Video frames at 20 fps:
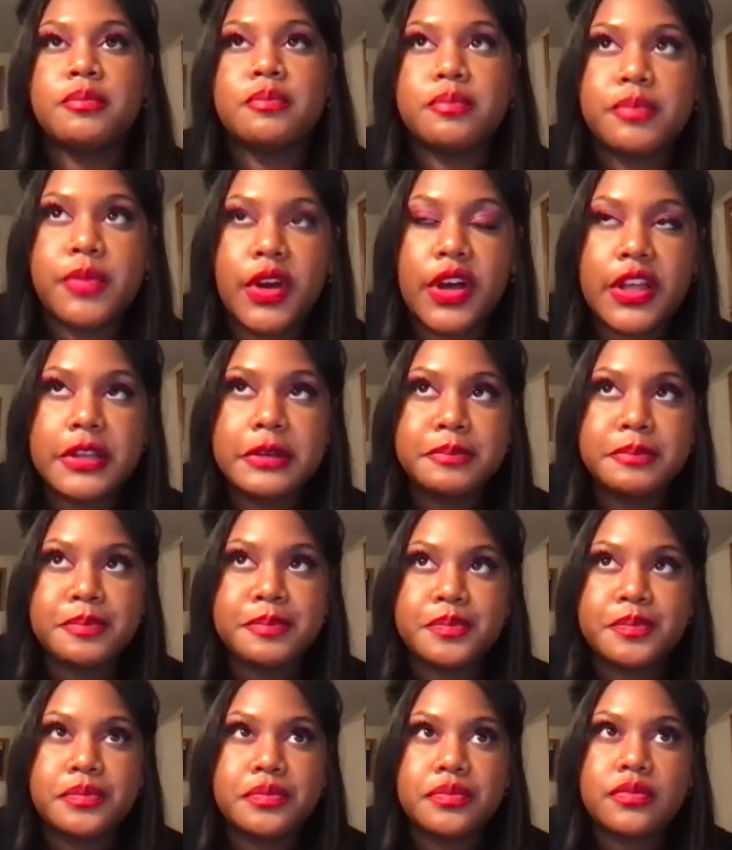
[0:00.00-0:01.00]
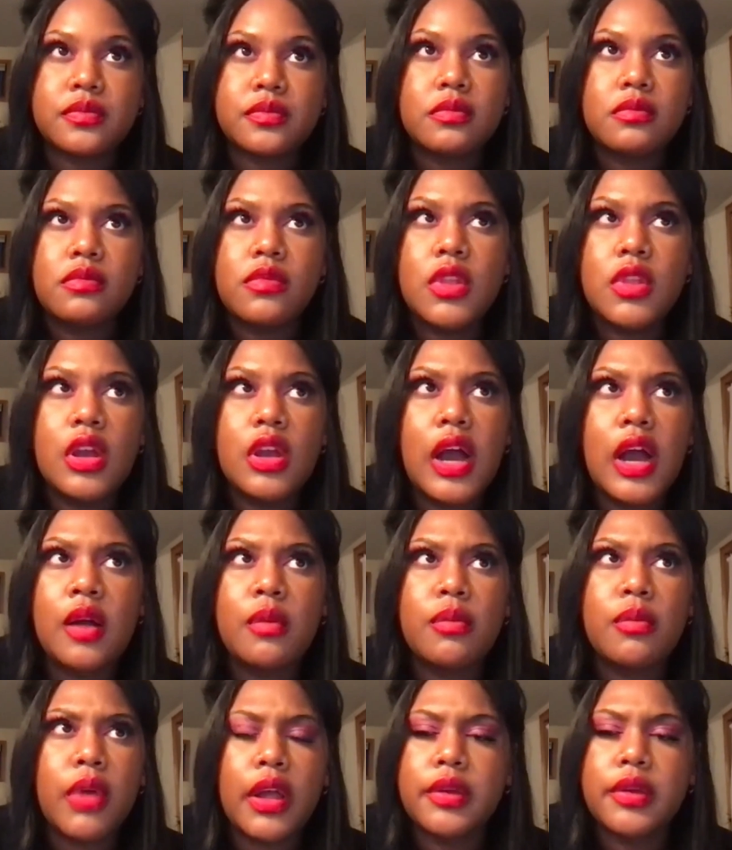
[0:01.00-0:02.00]
but
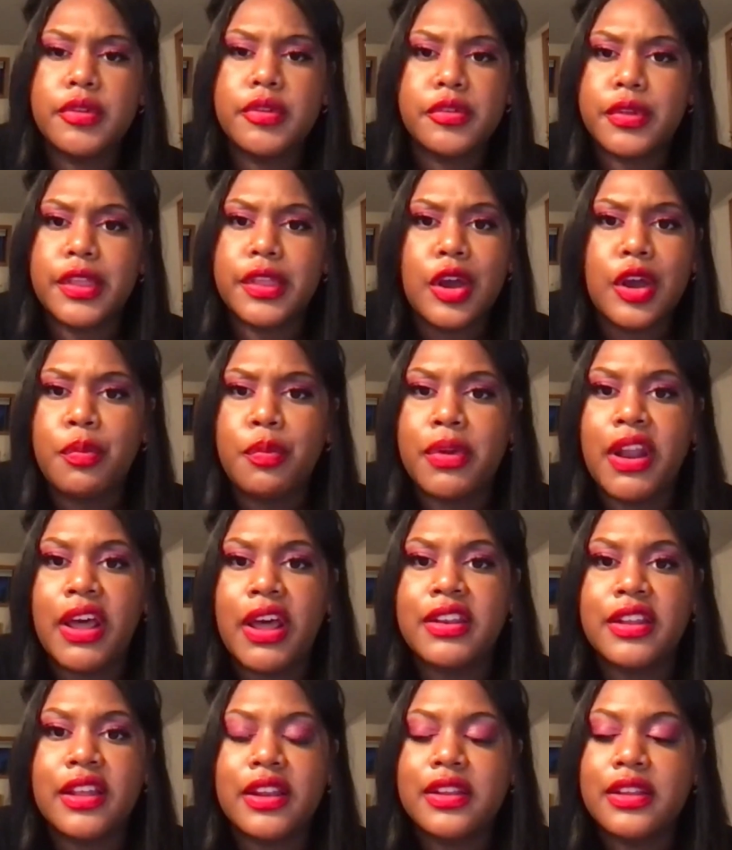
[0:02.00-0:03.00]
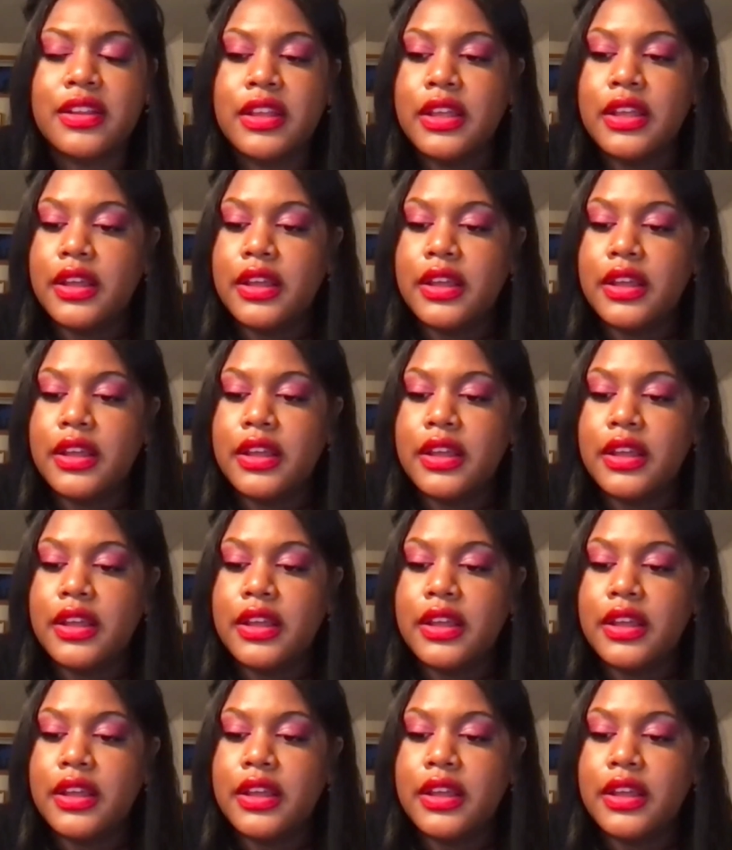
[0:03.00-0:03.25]
it was really open-ended.